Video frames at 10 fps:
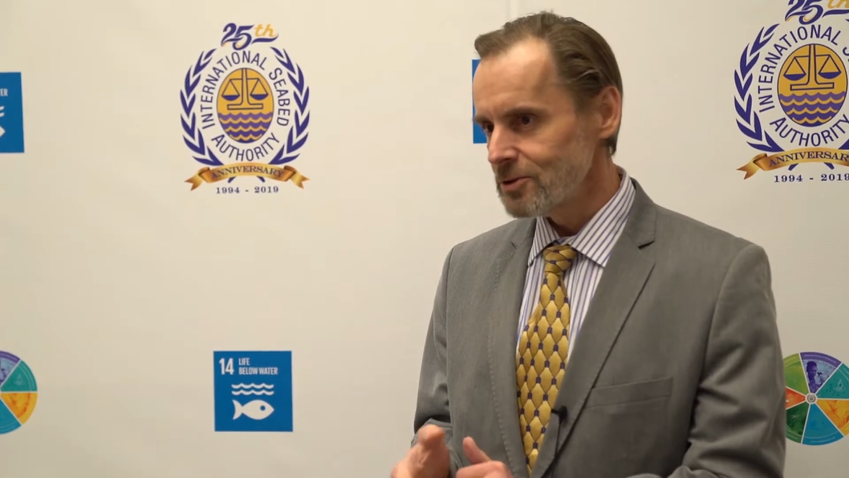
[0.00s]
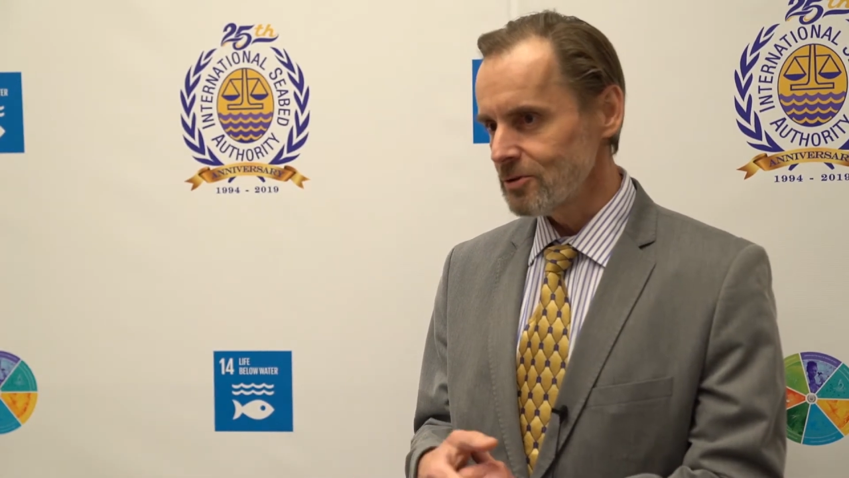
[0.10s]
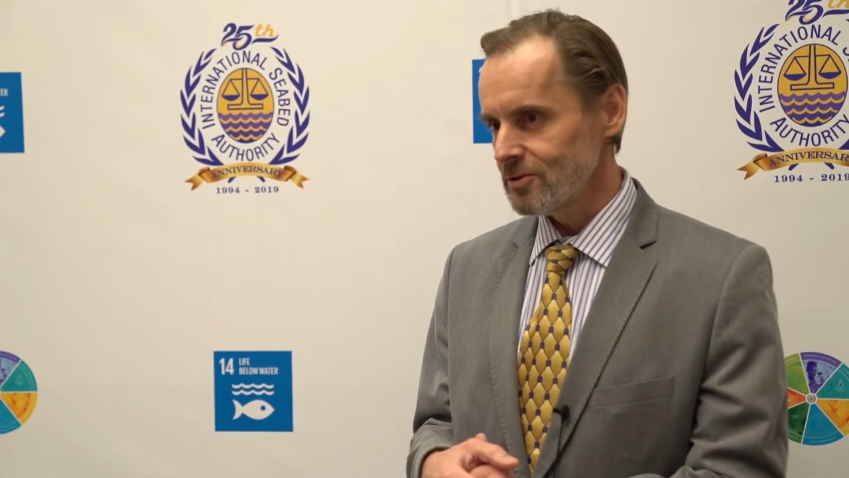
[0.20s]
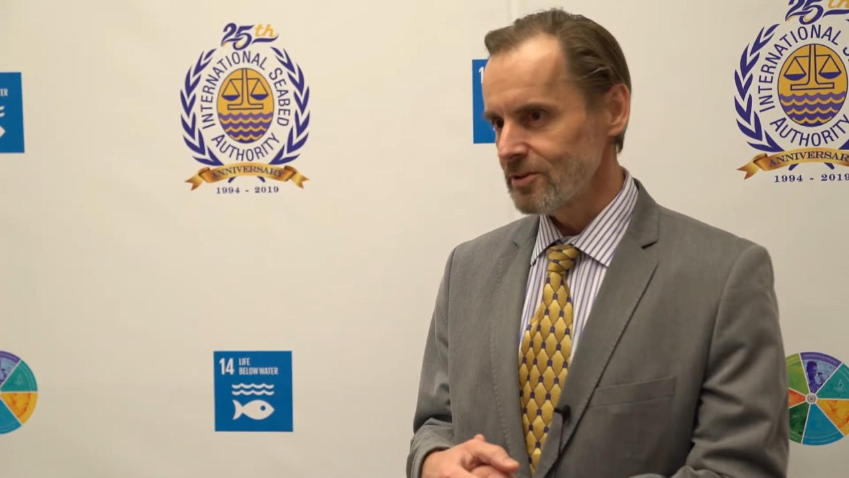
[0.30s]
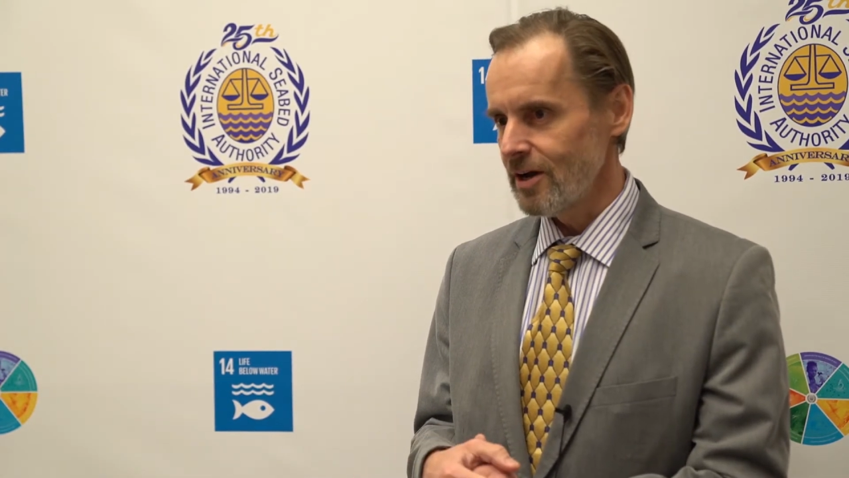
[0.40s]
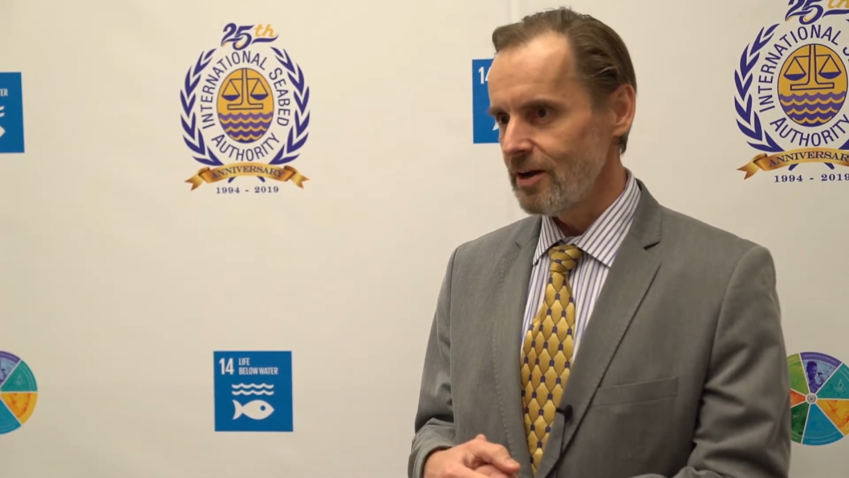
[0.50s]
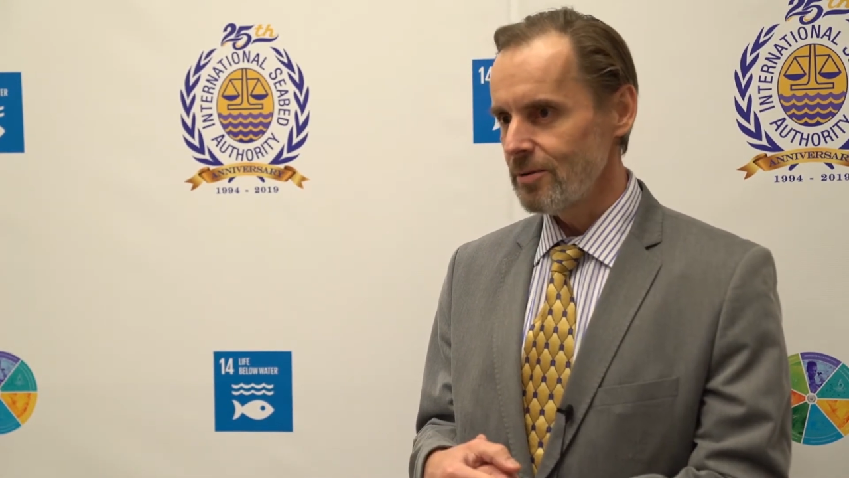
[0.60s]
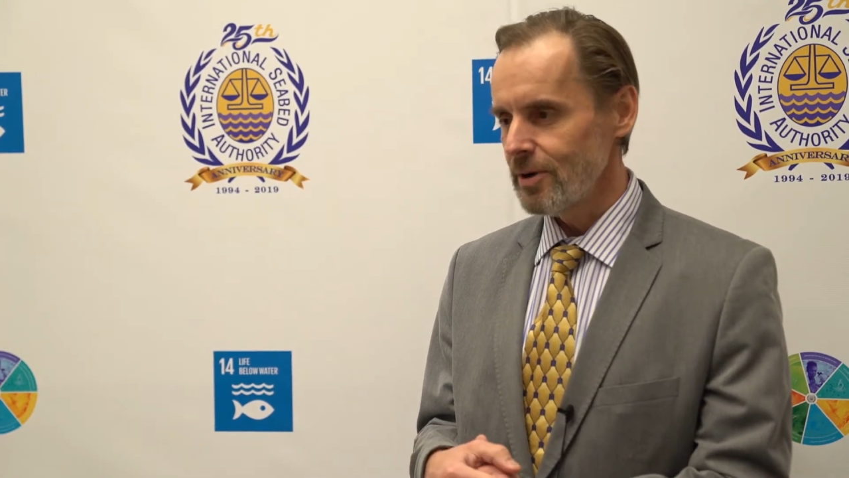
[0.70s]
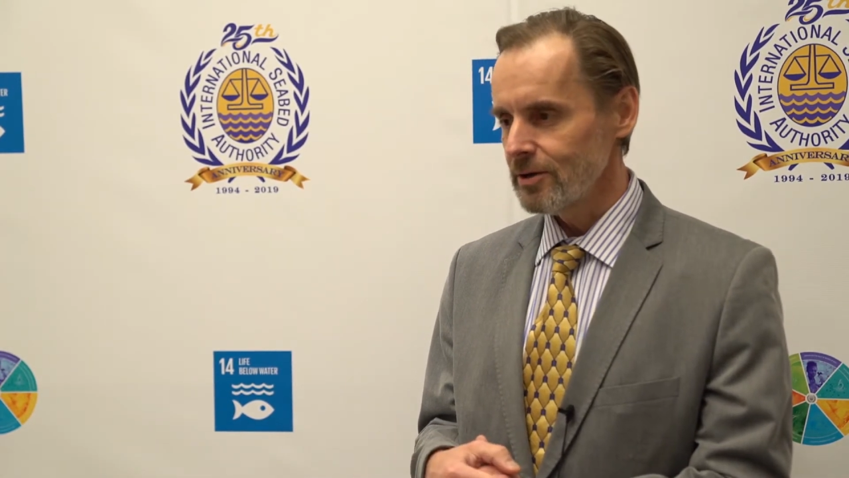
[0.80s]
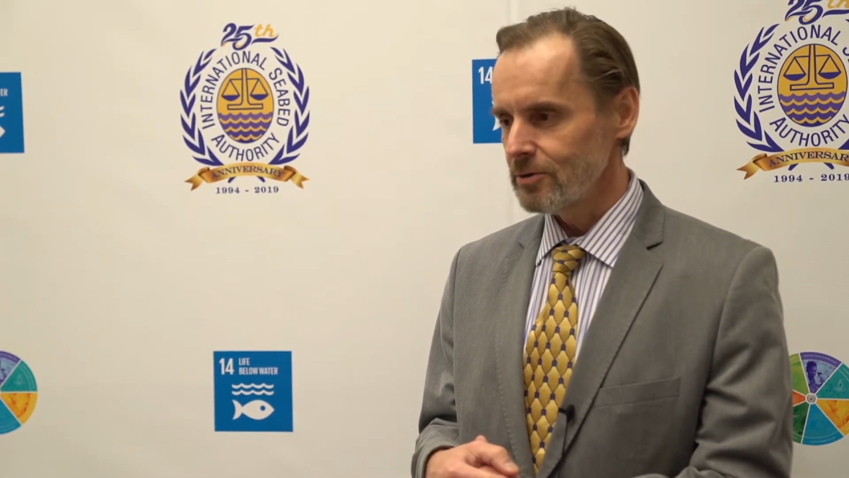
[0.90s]
stocks and highly
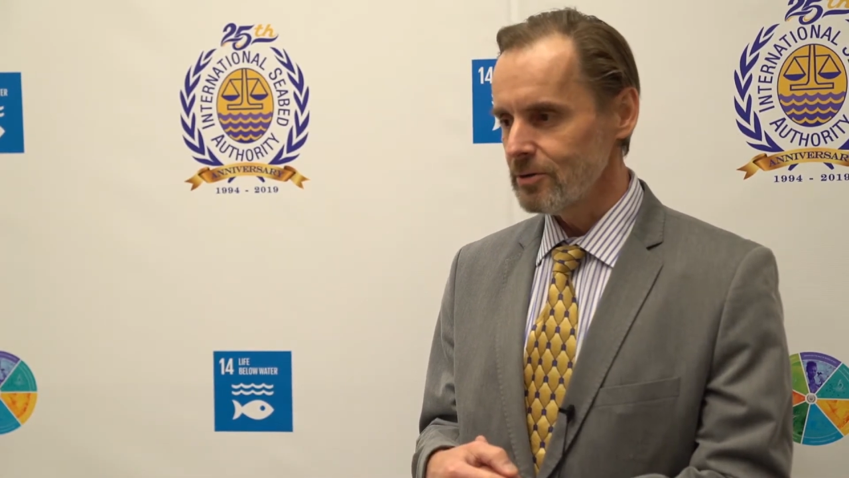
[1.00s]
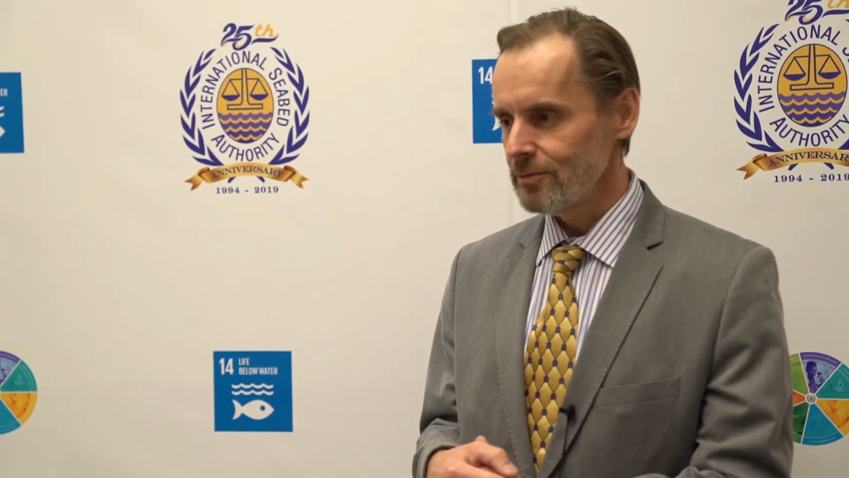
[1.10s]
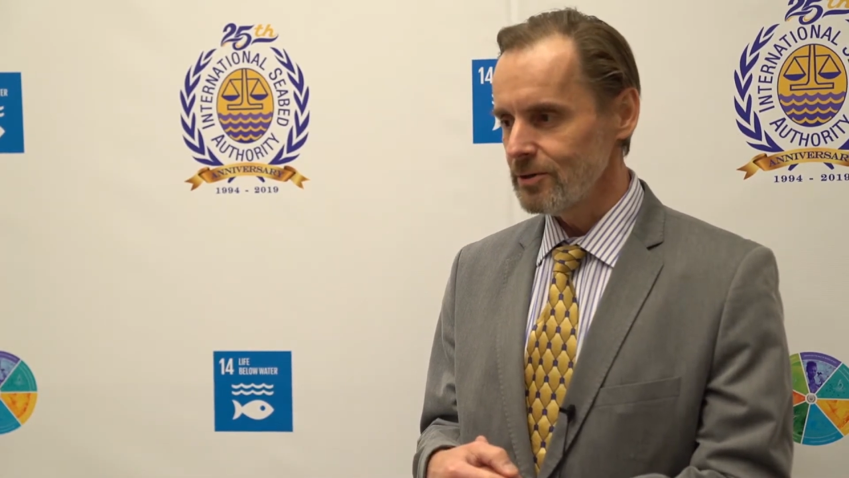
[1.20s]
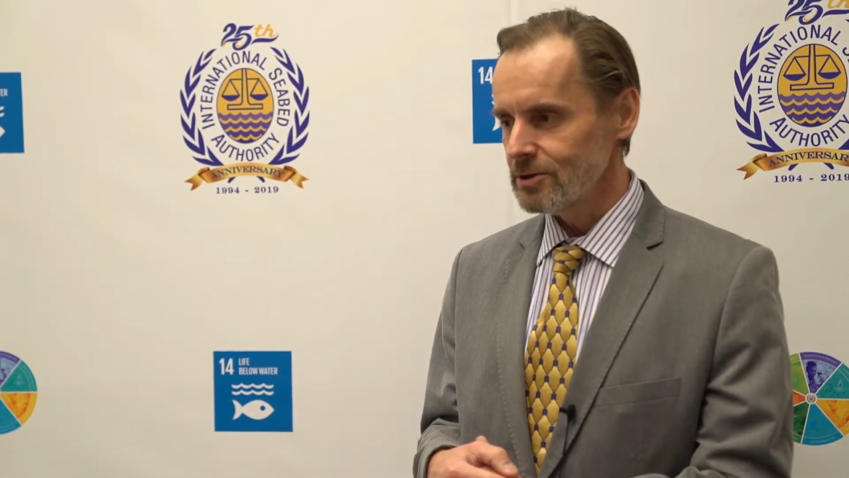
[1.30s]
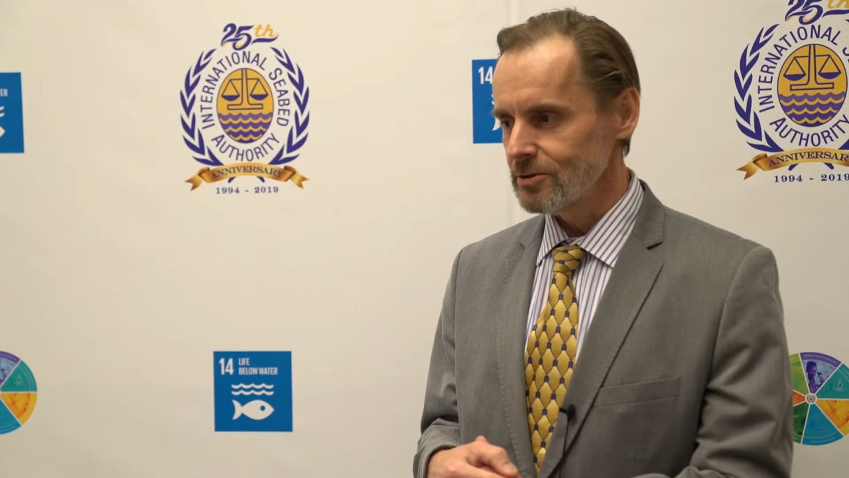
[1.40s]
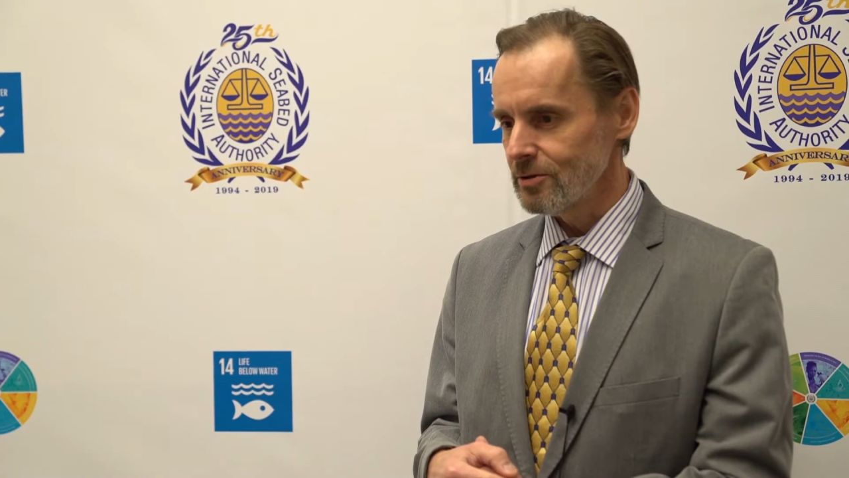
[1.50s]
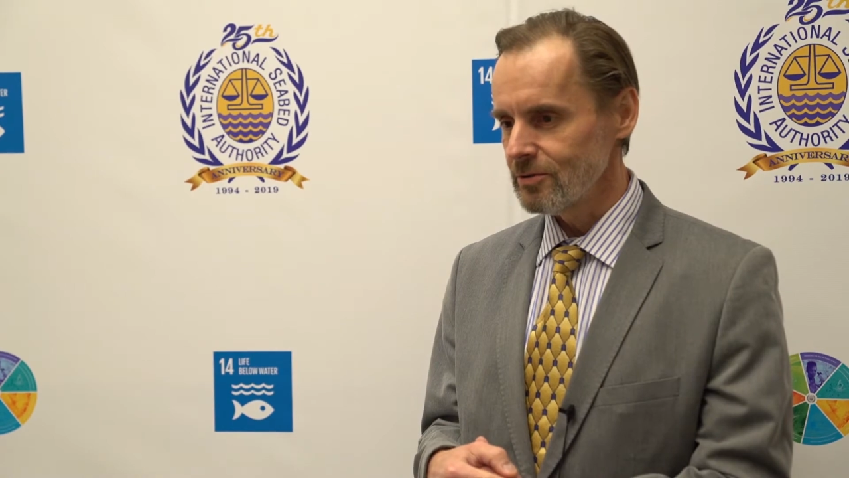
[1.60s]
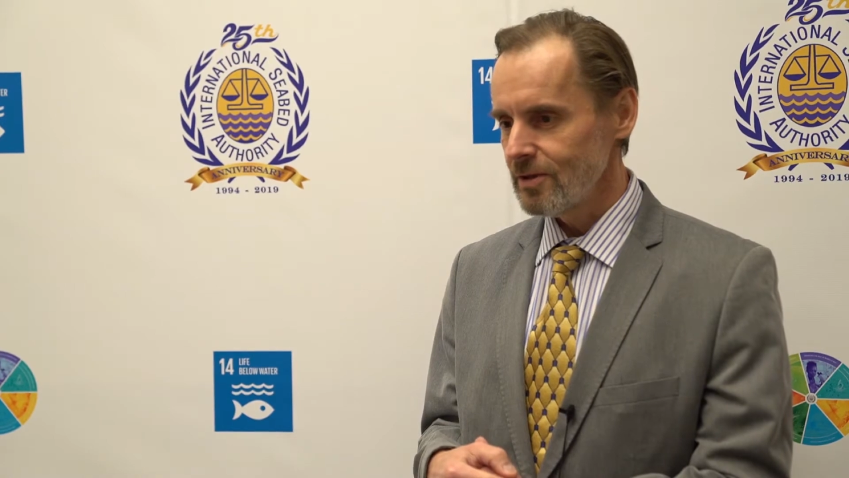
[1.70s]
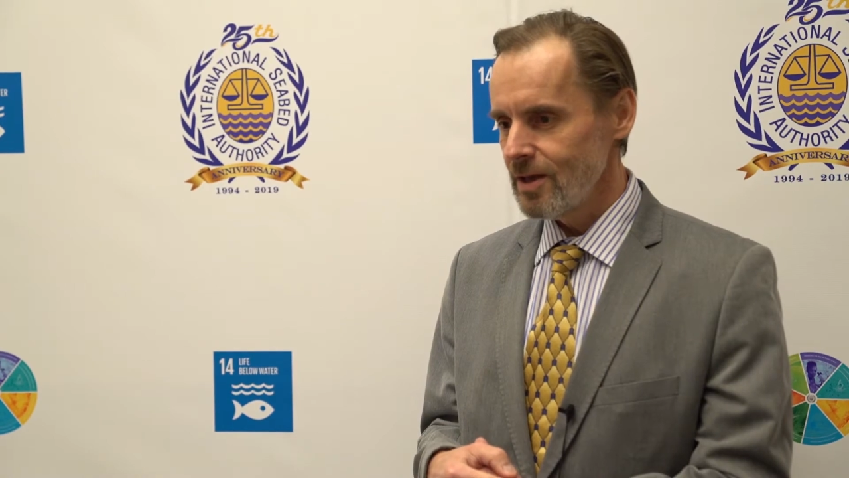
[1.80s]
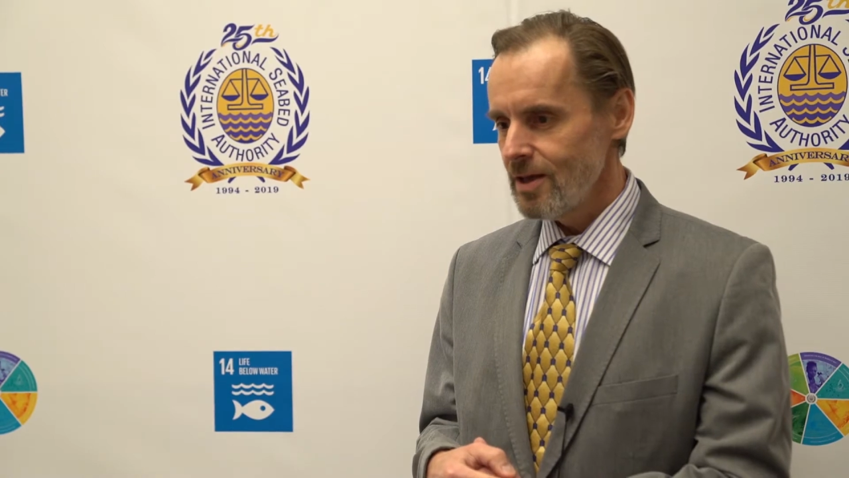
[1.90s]
migratory fish stocks.